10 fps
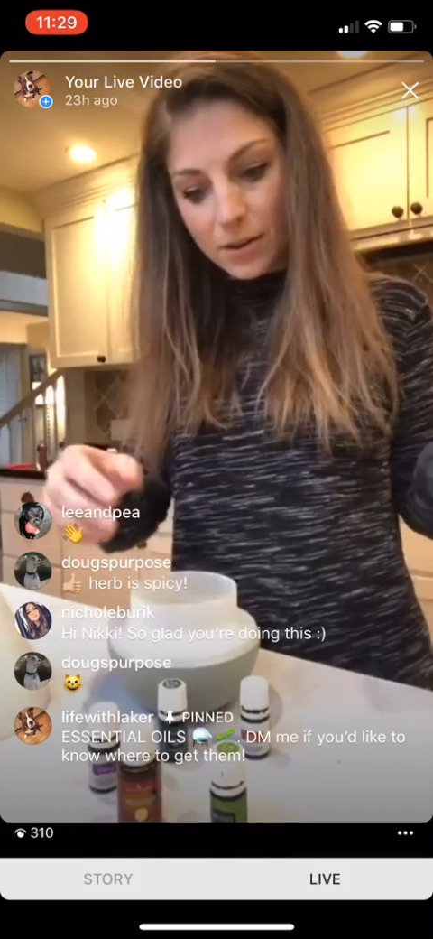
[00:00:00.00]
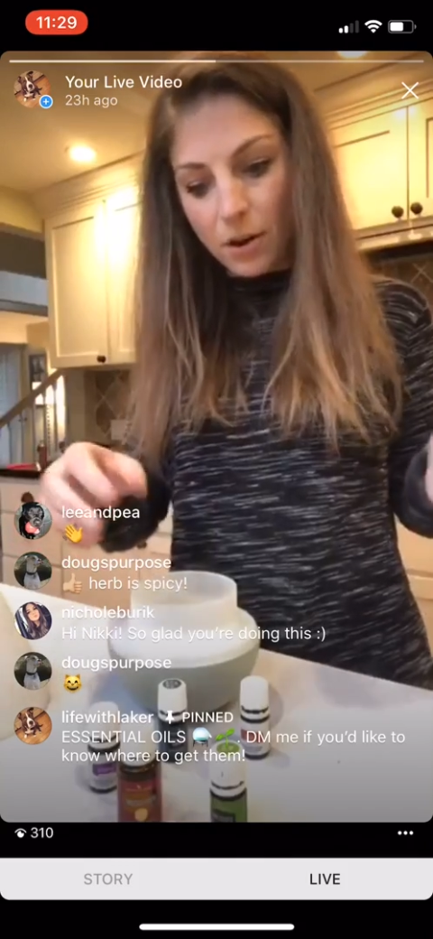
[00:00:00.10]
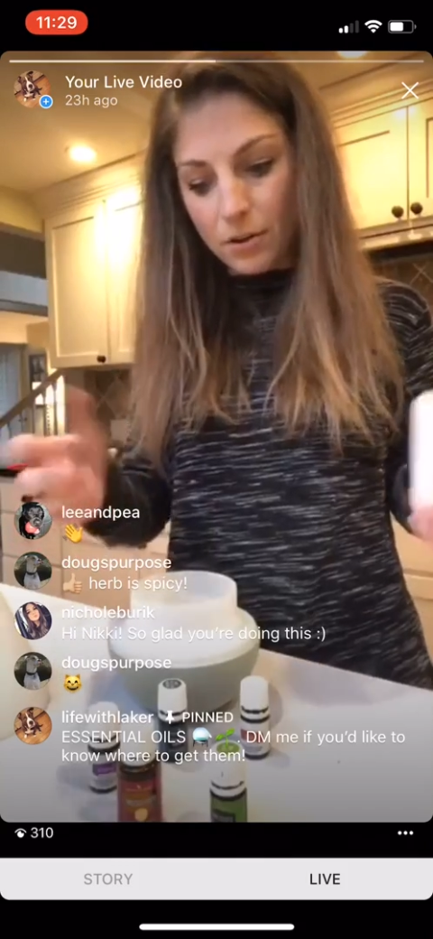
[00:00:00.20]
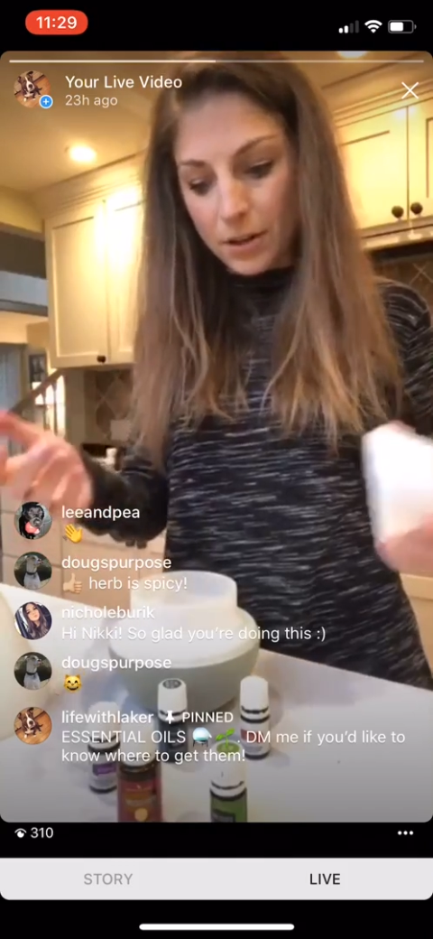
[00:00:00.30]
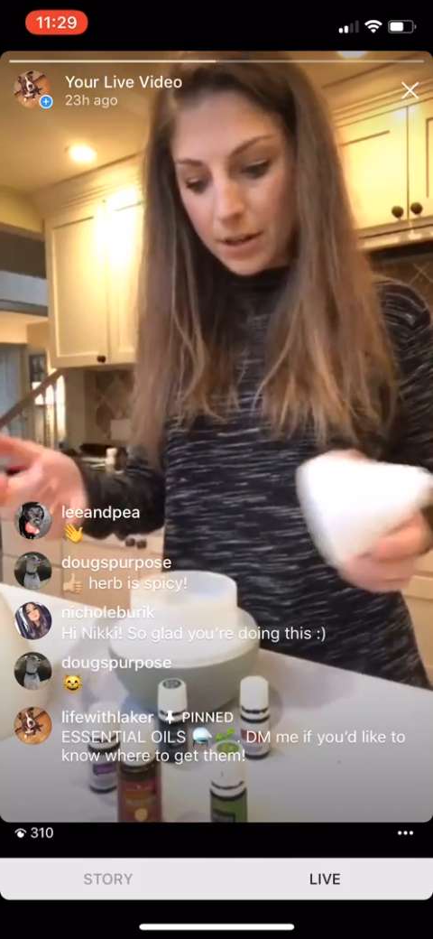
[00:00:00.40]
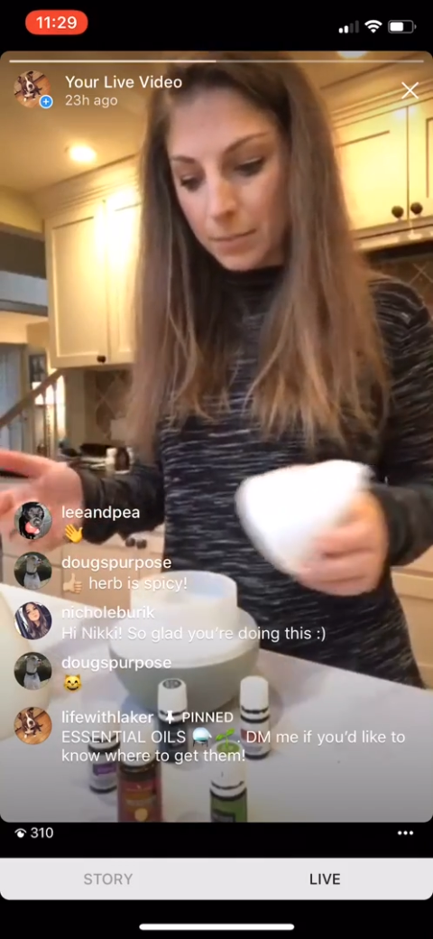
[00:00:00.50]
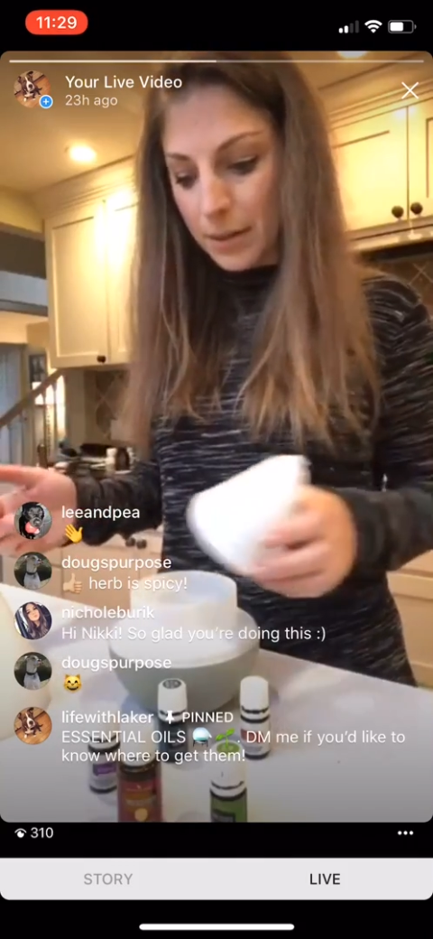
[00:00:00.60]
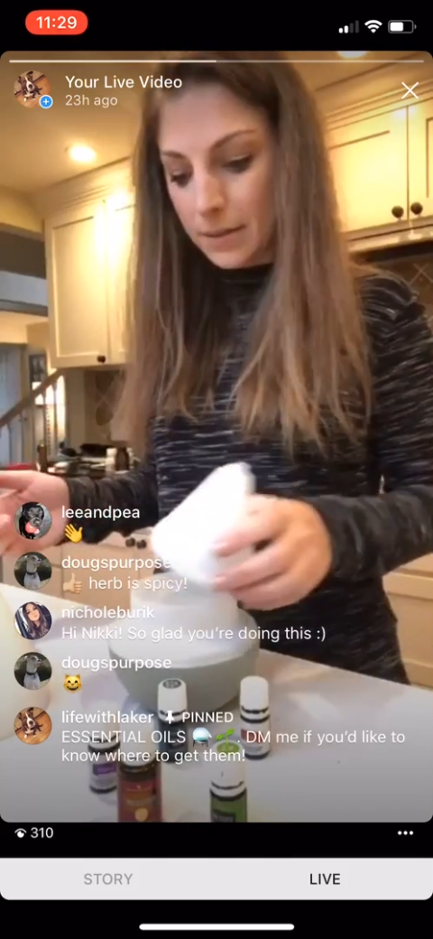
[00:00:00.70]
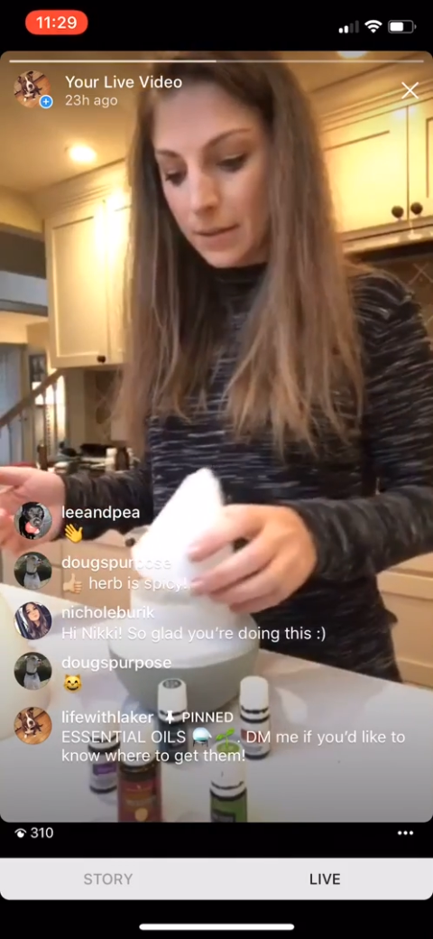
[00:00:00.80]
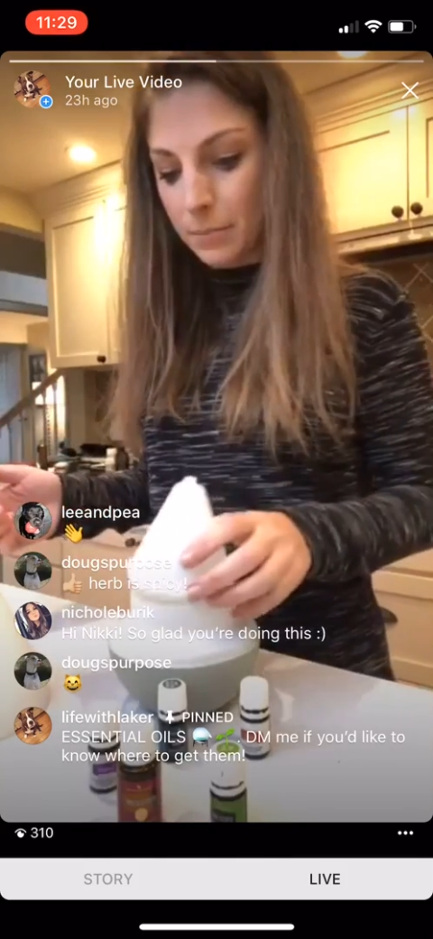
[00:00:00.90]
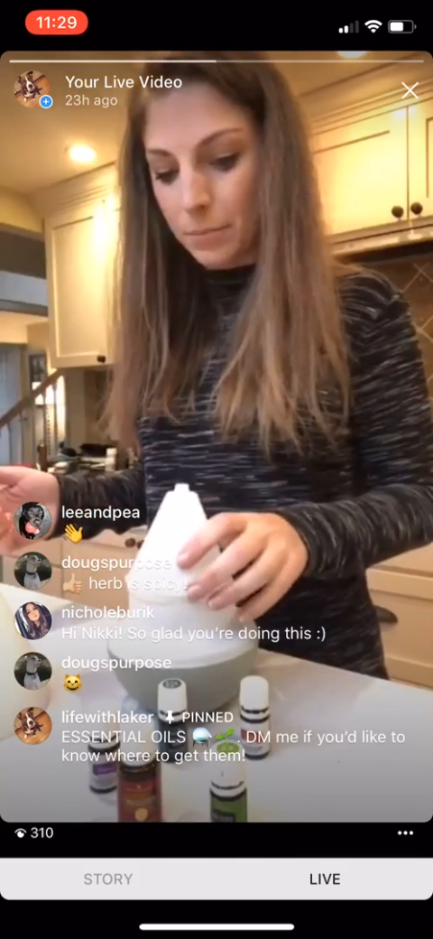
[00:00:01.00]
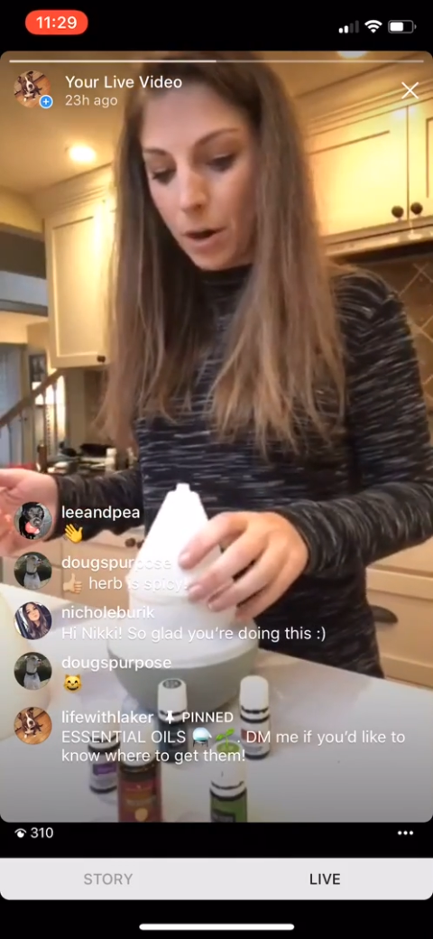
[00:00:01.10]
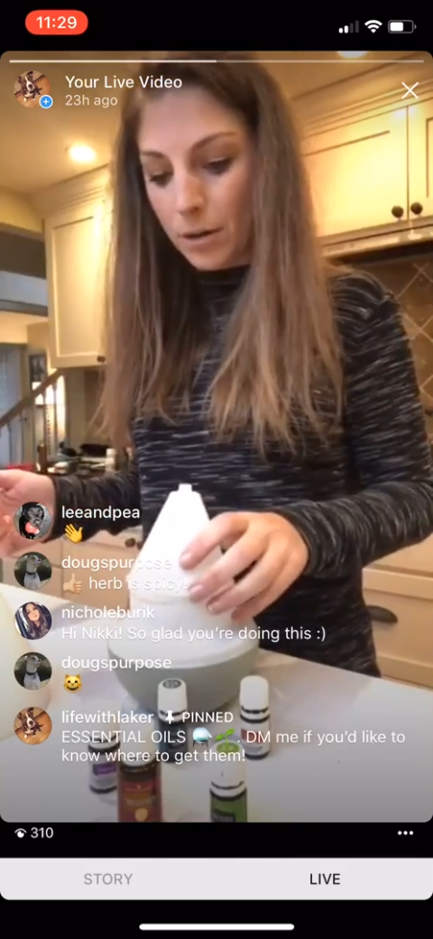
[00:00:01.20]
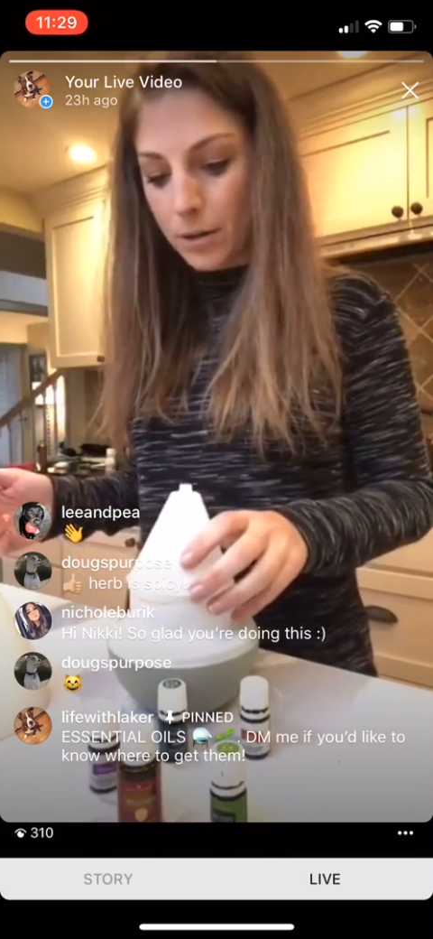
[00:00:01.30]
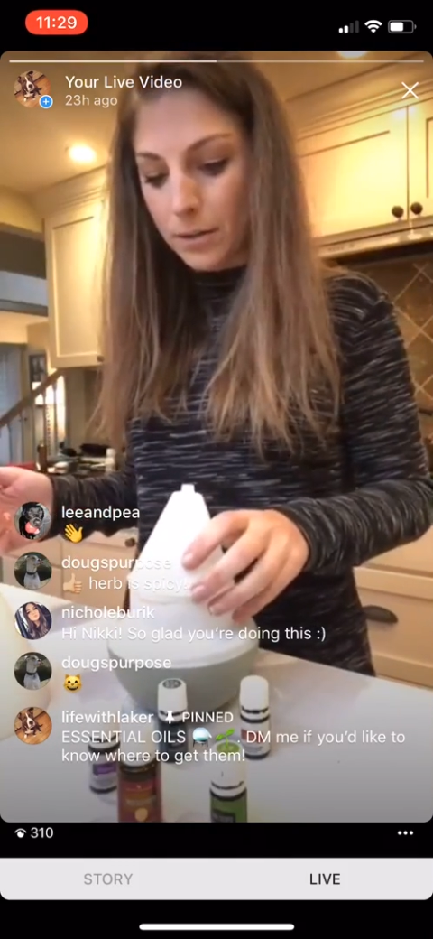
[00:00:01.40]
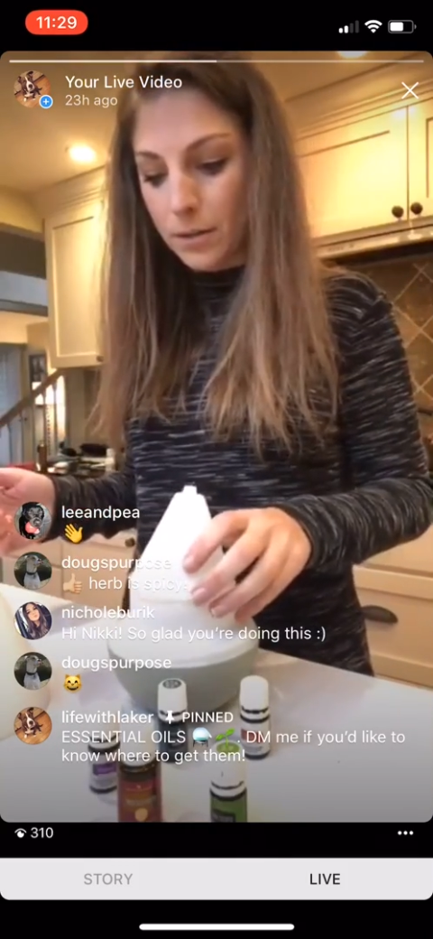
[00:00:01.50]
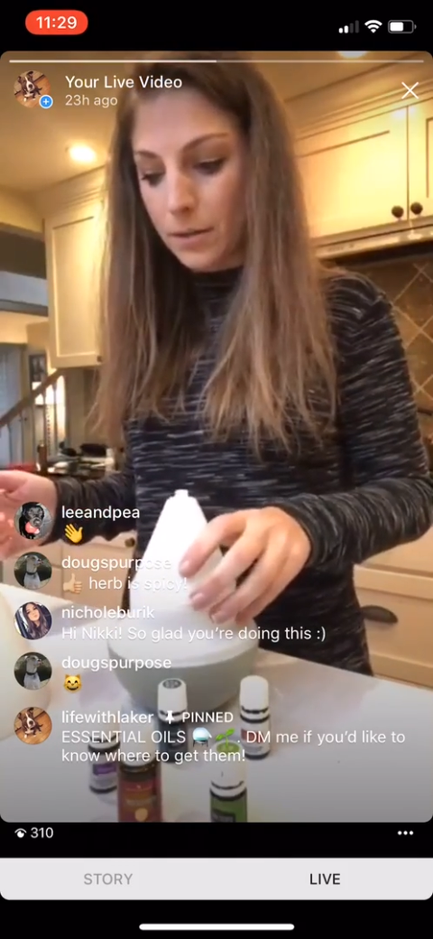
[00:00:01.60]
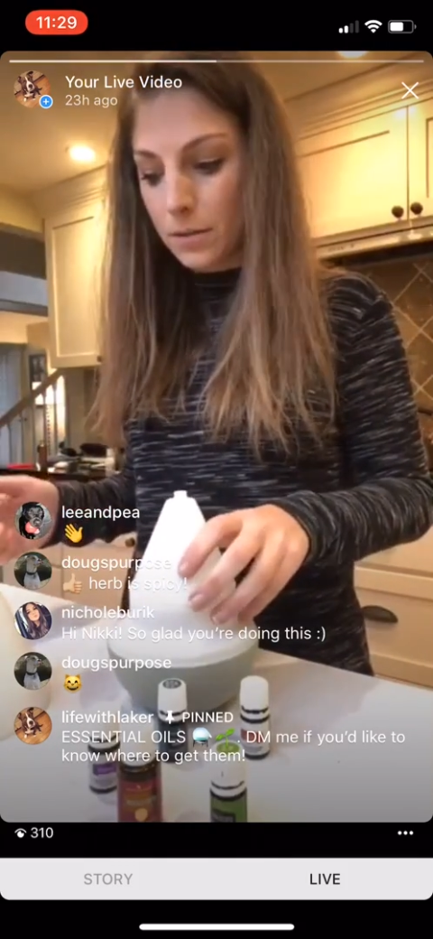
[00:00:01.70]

an already blended product.